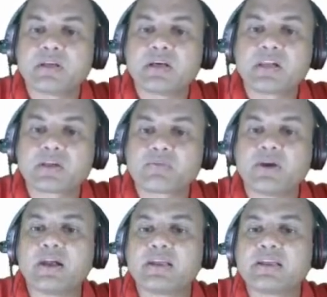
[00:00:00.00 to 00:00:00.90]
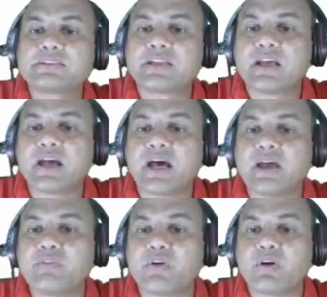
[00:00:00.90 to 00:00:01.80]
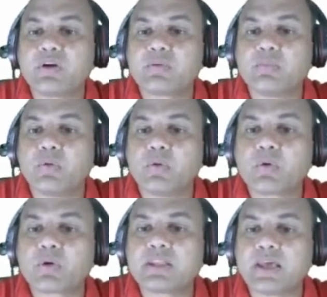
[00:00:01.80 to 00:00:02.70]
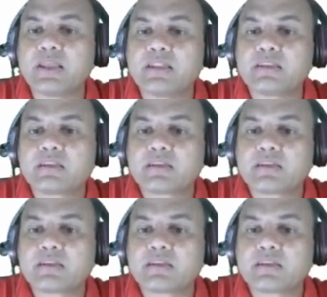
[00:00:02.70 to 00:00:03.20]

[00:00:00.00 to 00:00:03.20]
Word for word: Required is I want more than